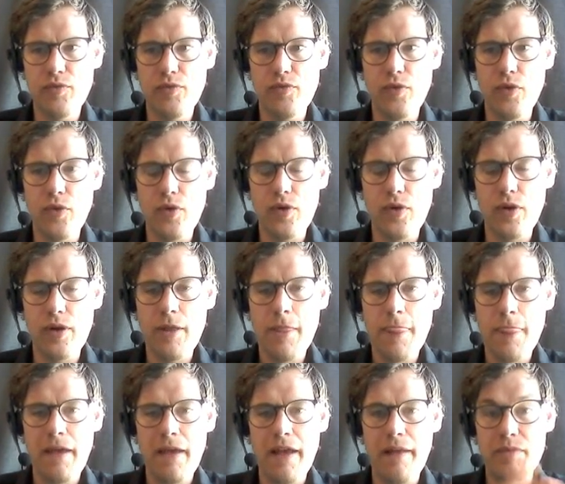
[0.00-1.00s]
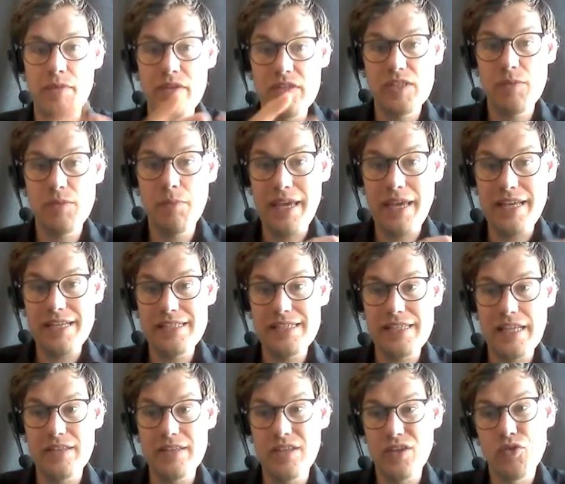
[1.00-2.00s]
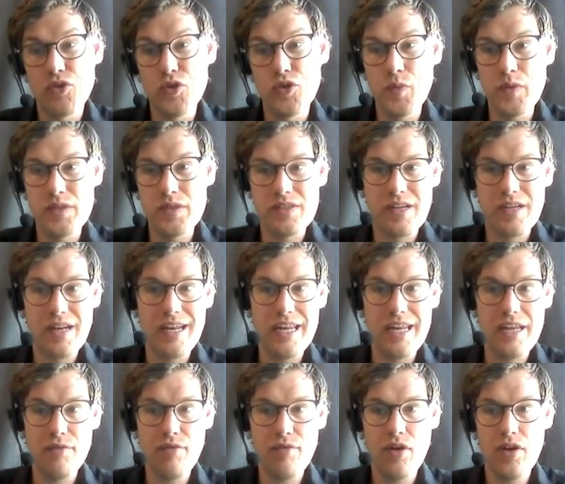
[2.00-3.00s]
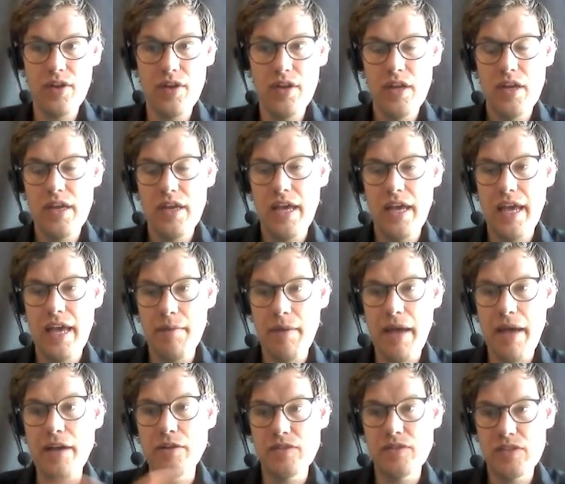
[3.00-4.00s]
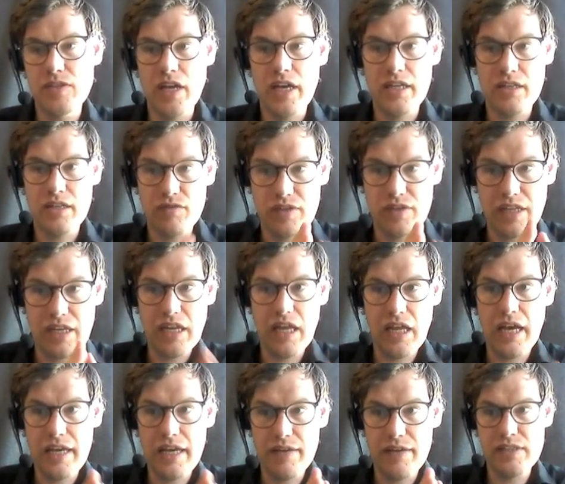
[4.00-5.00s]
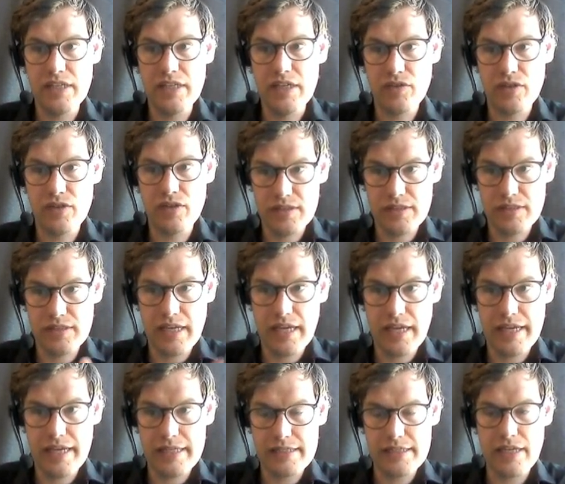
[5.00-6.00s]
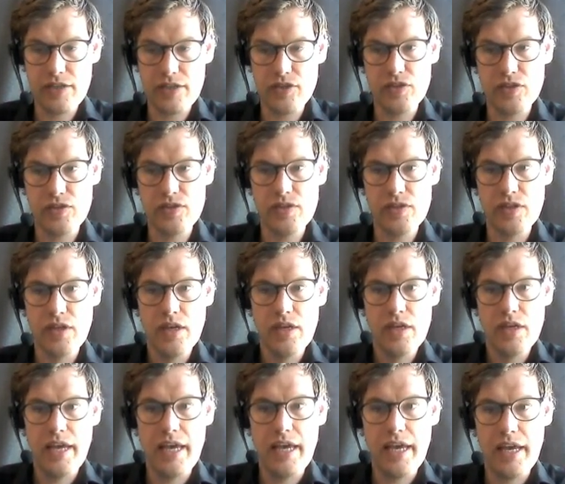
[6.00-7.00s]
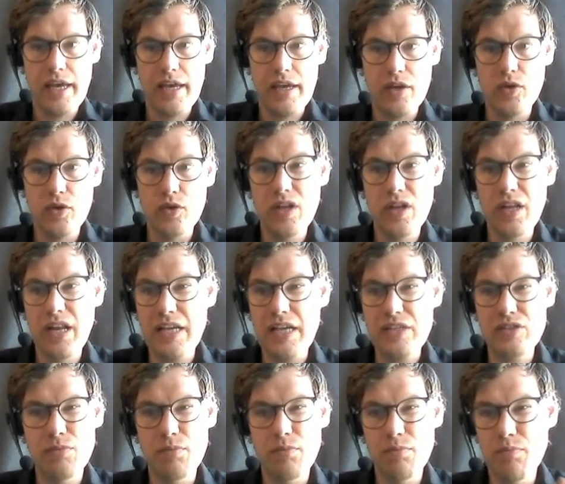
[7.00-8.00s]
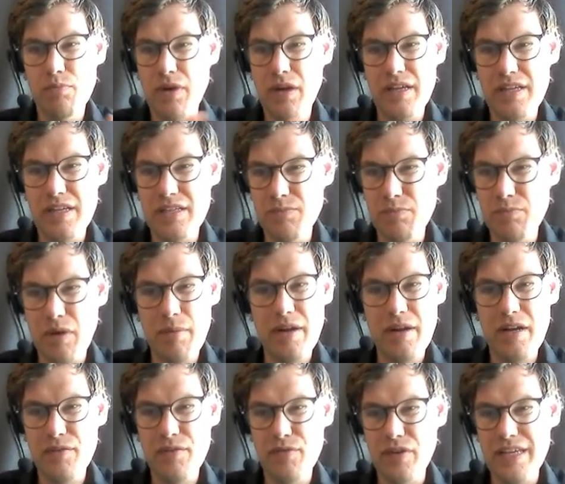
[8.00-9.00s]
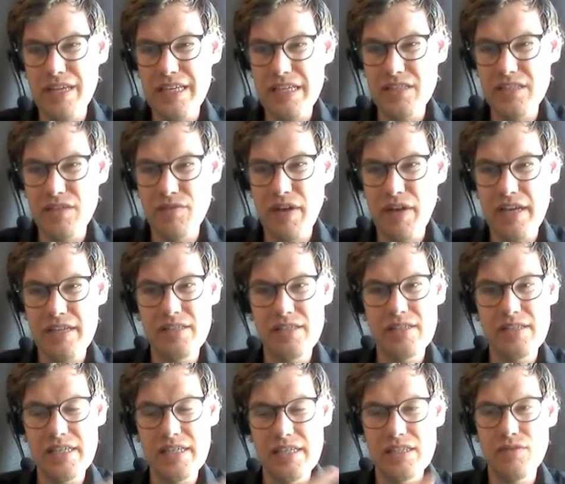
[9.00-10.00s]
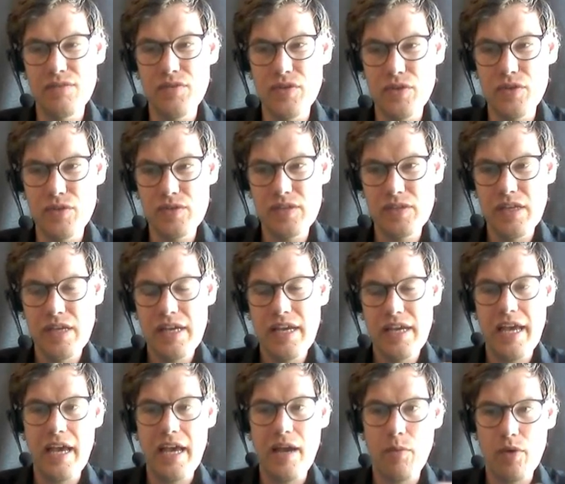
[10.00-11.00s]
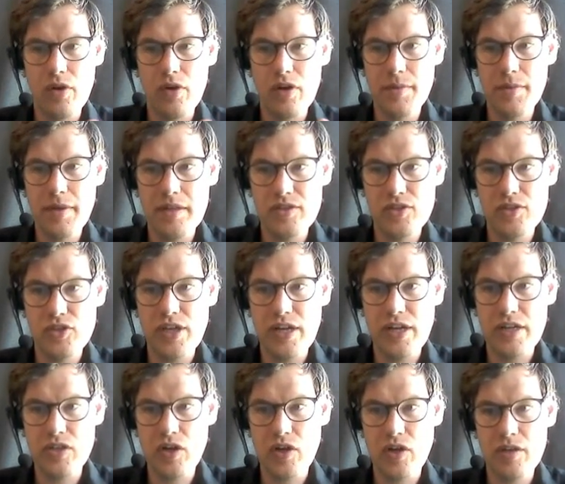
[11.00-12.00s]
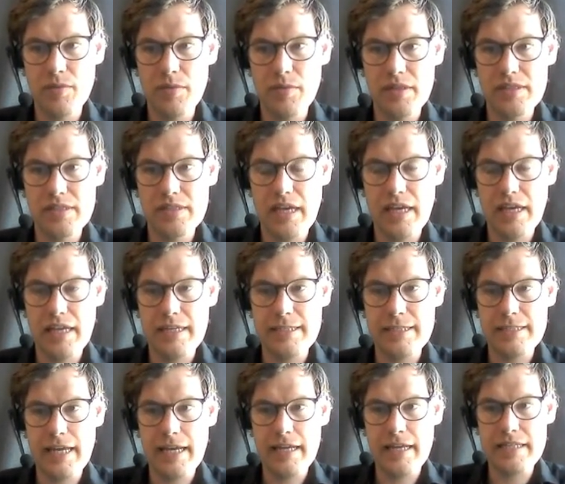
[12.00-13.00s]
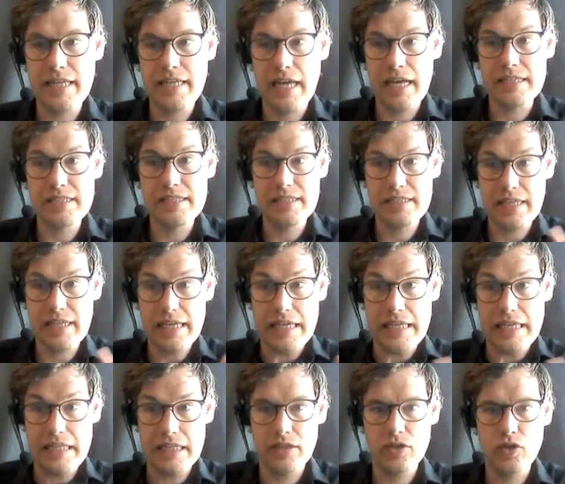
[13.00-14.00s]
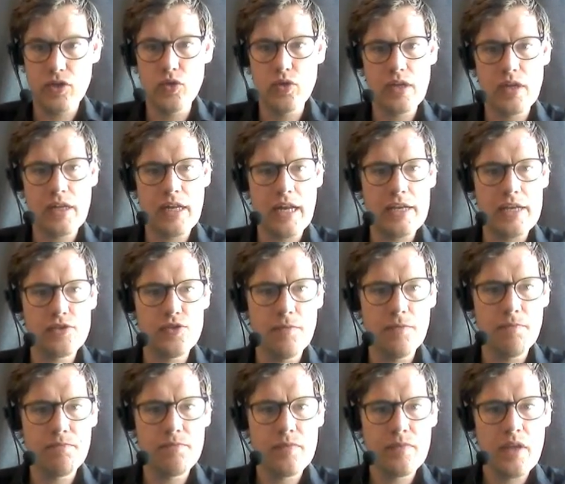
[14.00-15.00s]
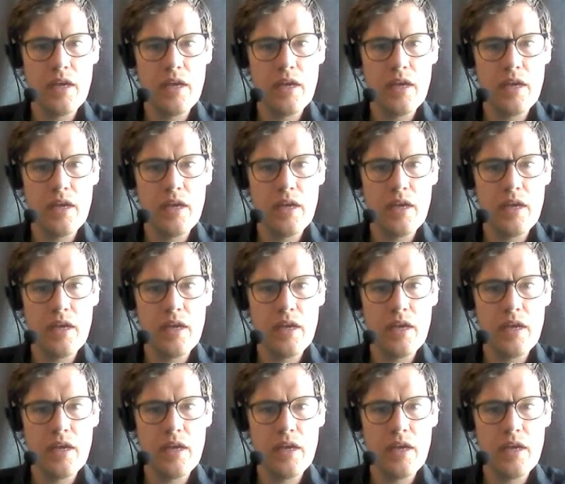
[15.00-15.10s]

for the space that the group is going to live on outside of the live synchronous sessions. Google Classroom, it's primarily for ease of access, ease of use, and we're going to be able to share documents and tasks in Google Classroom.